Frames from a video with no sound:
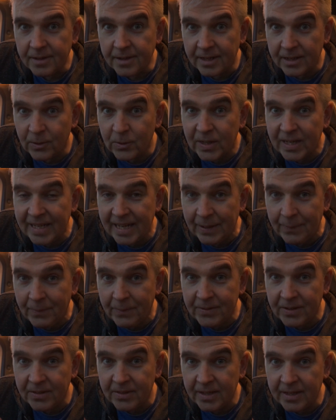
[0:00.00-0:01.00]
You're looking now,
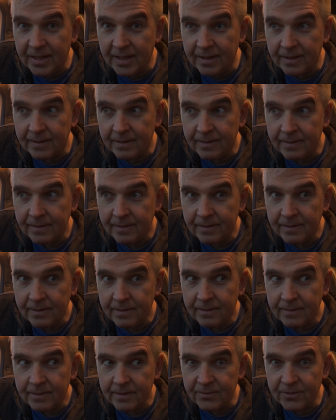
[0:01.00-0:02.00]
aren't you, thinking,
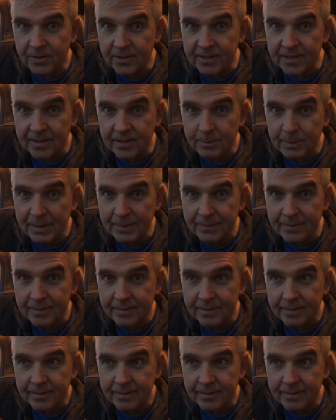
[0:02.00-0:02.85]
what the fuck are you on about?